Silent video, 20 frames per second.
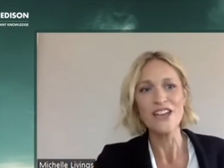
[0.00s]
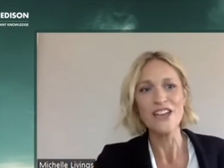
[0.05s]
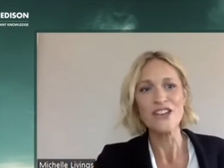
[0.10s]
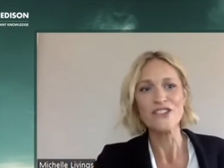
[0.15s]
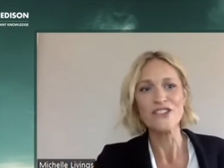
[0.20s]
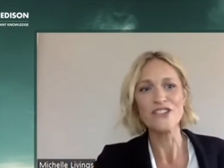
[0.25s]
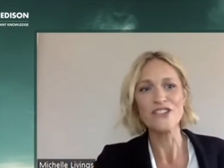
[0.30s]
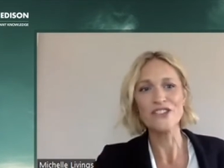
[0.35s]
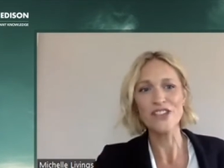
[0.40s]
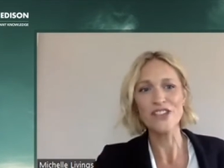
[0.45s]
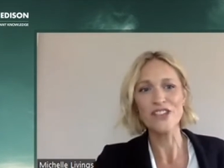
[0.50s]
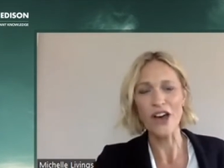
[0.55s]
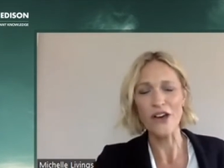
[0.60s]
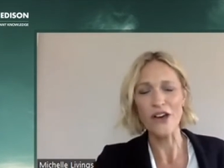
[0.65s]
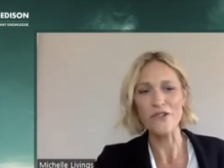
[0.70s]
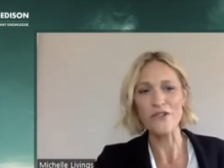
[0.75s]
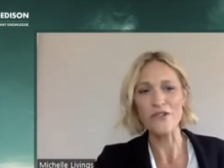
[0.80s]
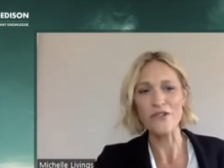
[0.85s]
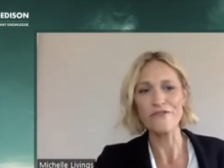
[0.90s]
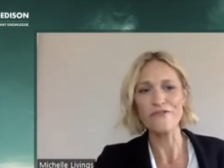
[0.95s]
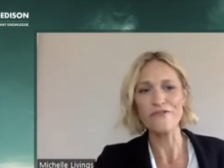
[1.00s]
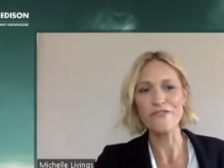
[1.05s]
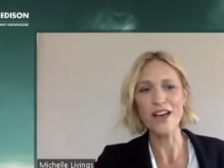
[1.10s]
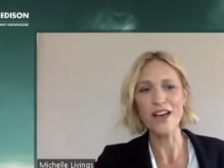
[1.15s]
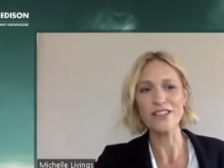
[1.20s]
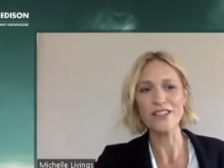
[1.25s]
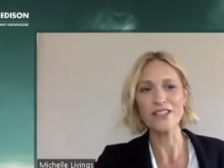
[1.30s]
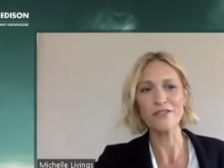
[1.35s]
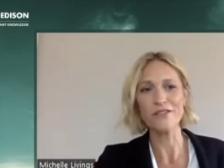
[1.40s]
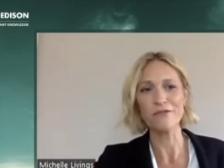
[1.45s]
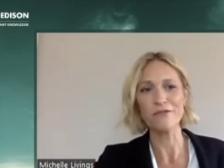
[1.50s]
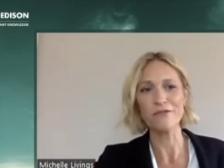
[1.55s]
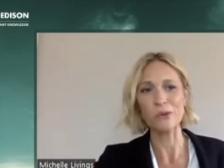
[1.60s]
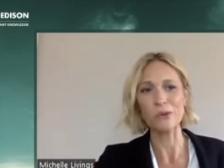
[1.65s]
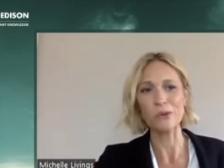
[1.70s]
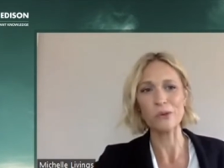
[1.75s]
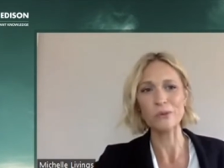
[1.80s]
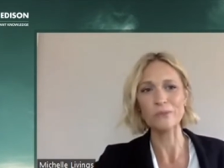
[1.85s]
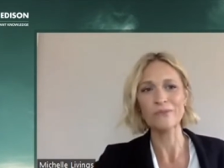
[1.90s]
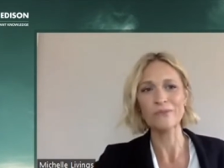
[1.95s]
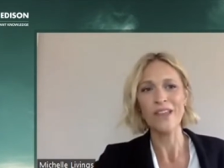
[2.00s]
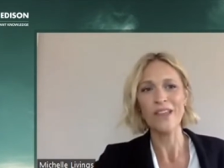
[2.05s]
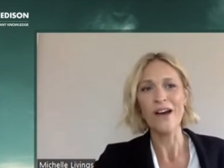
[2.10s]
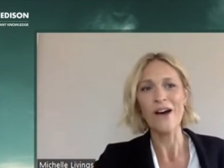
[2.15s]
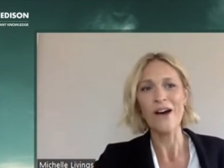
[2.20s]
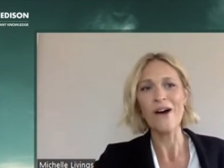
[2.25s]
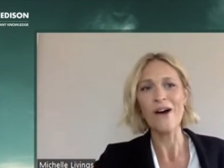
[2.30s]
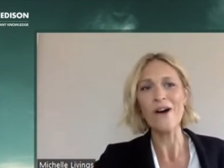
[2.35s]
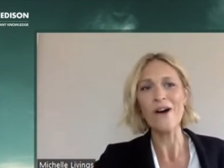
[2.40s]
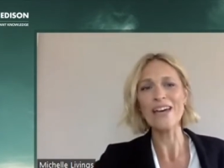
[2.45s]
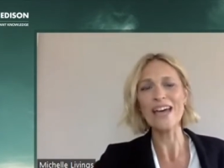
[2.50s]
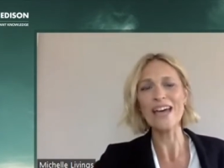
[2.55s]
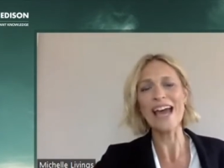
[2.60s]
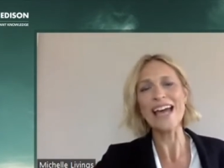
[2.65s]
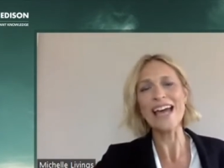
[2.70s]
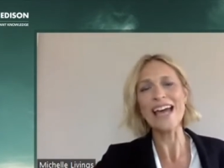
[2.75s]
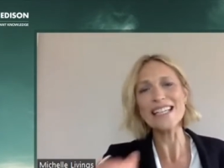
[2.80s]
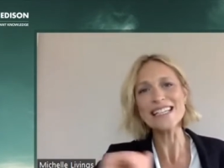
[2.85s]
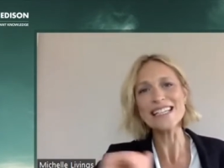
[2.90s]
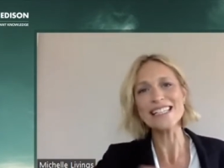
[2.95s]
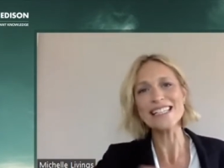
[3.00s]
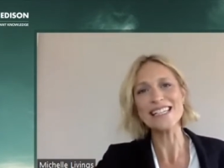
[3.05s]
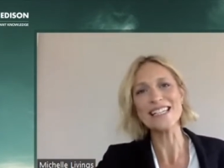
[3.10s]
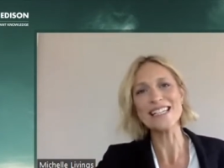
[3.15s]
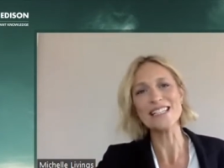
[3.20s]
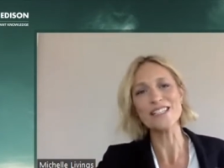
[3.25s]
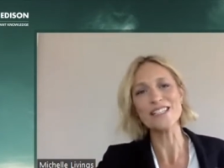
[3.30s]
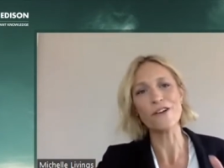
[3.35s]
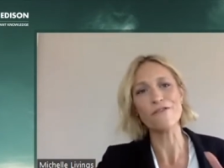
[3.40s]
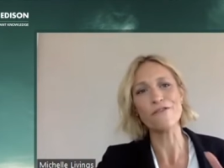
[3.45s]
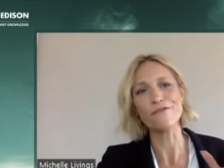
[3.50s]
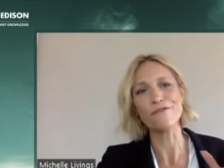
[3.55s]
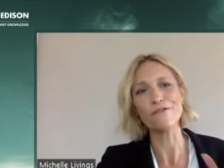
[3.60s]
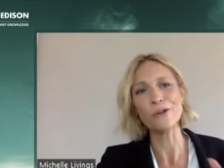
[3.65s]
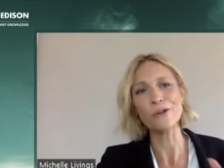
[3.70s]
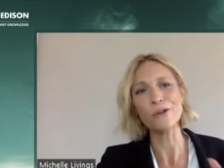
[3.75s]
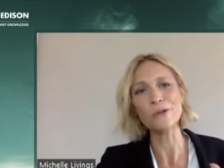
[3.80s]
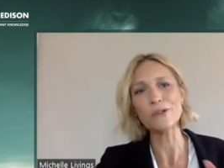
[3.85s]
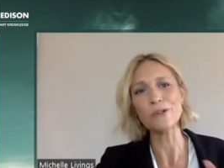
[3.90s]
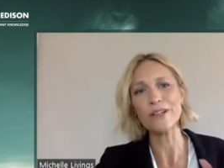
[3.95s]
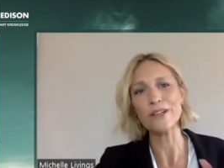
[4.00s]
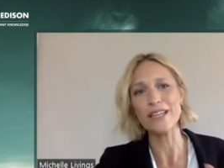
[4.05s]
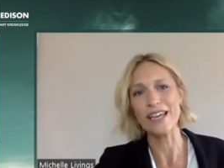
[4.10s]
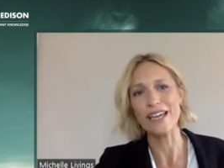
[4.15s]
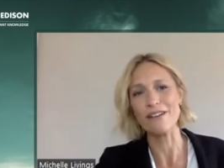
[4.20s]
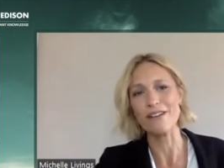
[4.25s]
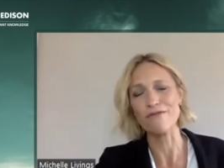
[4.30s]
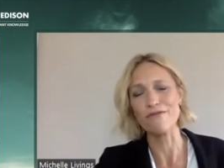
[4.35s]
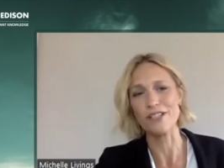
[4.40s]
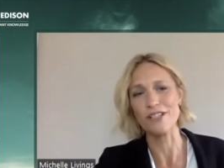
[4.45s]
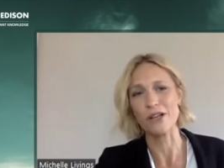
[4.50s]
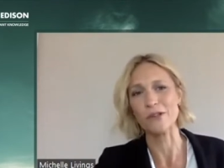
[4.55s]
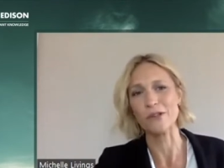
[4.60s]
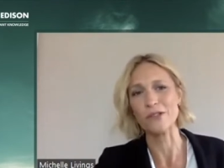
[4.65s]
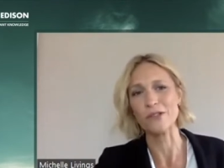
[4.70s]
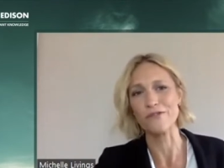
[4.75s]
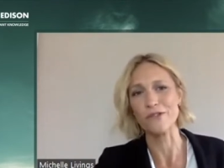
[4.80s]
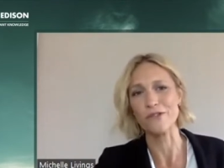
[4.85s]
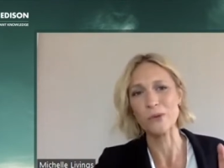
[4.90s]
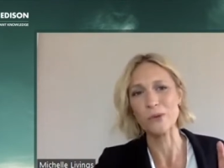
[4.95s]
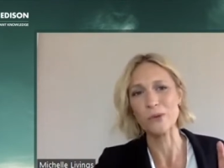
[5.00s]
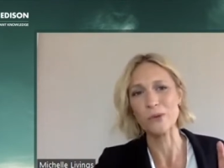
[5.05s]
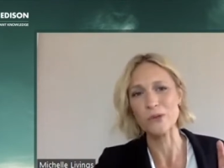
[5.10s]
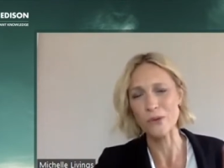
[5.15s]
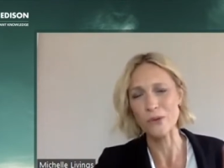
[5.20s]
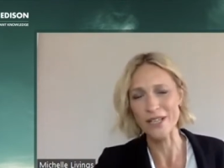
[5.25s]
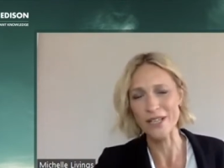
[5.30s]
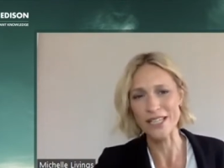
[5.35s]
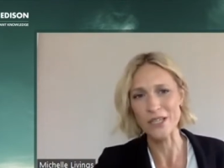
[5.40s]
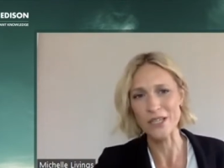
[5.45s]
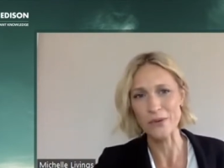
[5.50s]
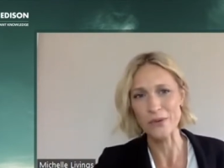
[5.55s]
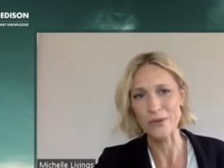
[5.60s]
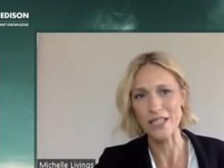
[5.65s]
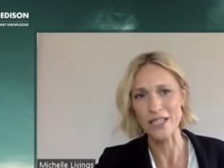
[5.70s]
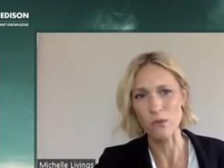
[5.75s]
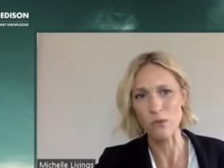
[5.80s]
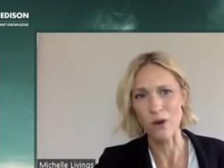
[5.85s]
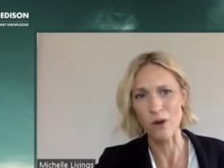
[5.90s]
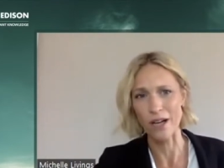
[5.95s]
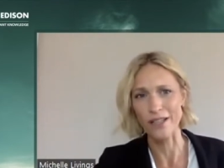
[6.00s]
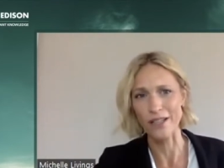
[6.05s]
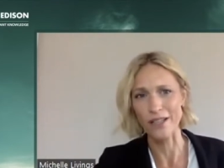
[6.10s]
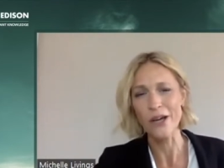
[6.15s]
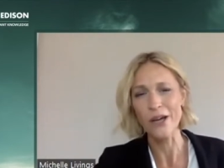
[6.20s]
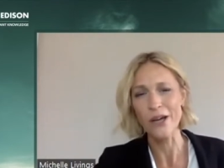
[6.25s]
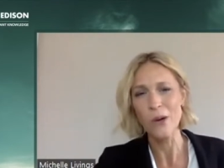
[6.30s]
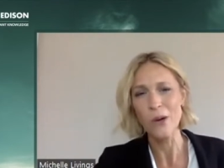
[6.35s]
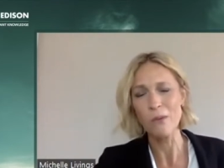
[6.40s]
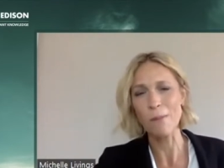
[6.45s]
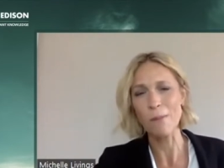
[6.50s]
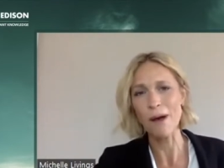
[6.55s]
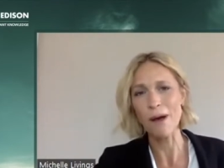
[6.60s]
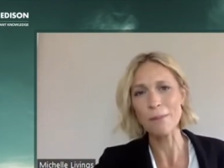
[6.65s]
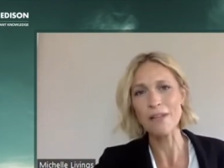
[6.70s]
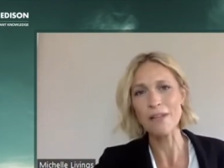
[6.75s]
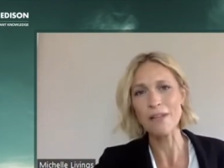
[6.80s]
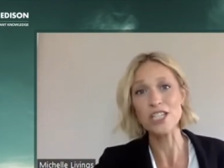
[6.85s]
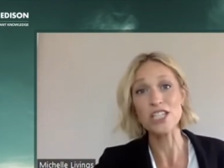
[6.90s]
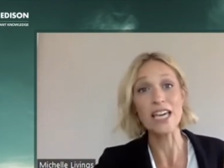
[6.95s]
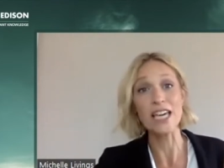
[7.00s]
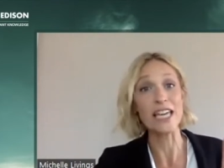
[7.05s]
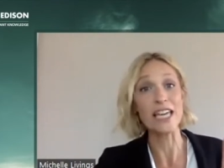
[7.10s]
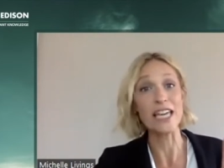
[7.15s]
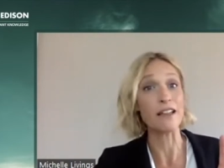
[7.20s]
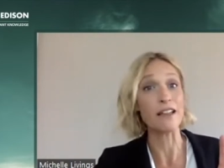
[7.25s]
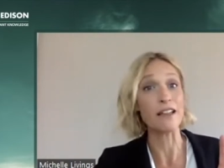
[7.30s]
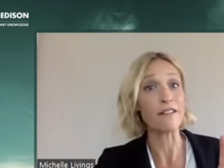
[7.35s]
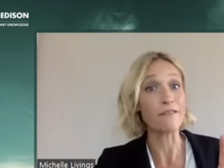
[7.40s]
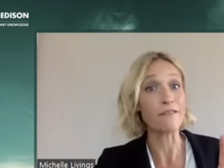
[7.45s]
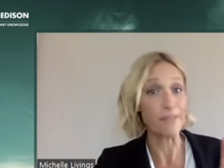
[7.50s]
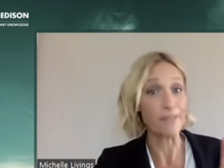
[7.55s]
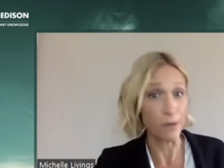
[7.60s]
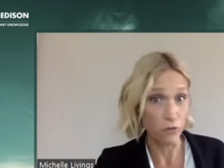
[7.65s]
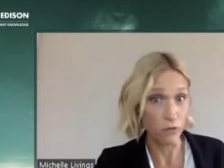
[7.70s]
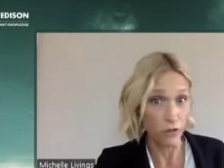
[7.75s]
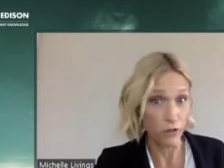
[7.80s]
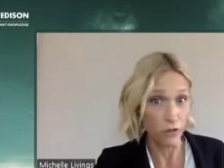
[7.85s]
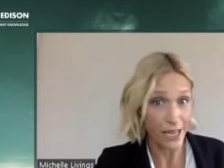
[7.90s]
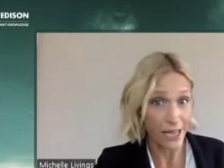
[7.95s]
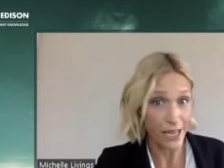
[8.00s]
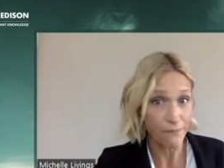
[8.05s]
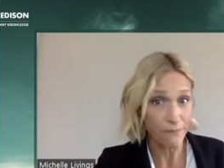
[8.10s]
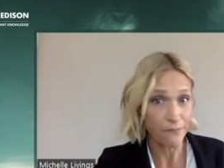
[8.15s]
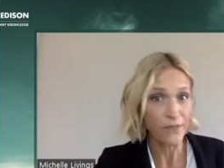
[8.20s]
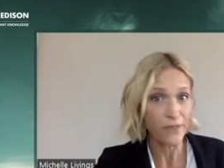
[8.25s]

So, first of all, Arcadis's full year results for 2021 were published in February.